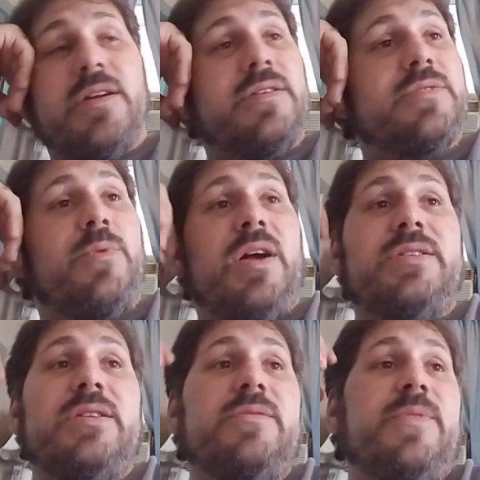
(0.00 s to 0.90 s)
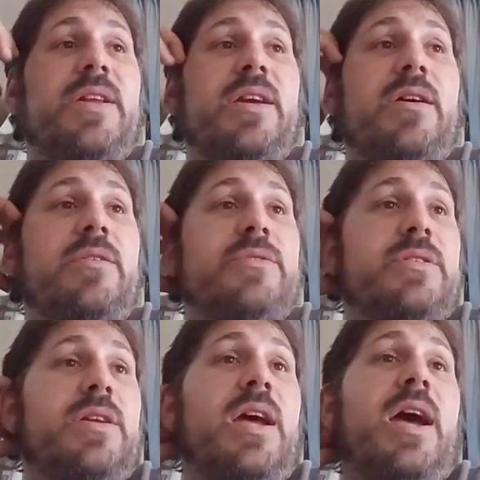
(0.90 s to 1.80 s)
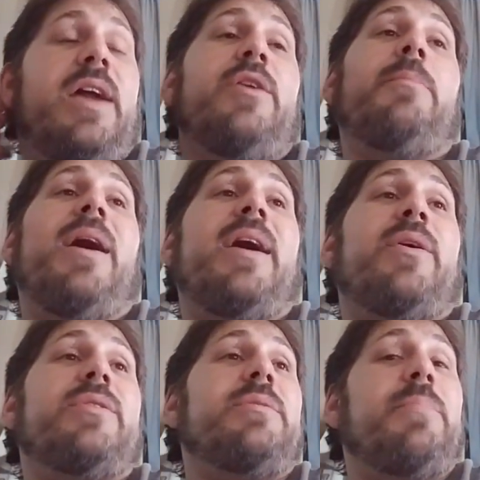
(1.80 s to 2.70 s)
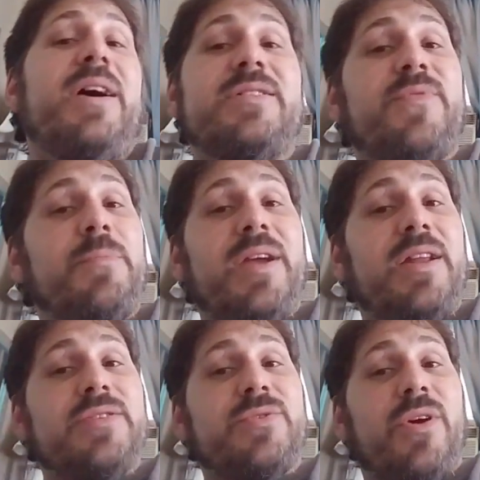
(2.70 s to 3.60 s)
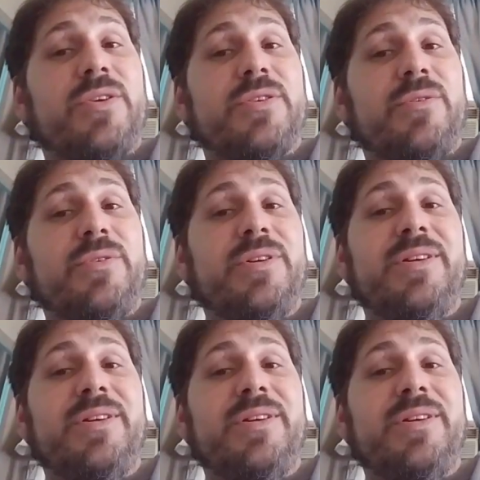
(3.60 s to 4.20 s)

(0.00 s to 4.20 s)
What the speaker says: Just watch these videos, and I know mine aren't the best for being instructional,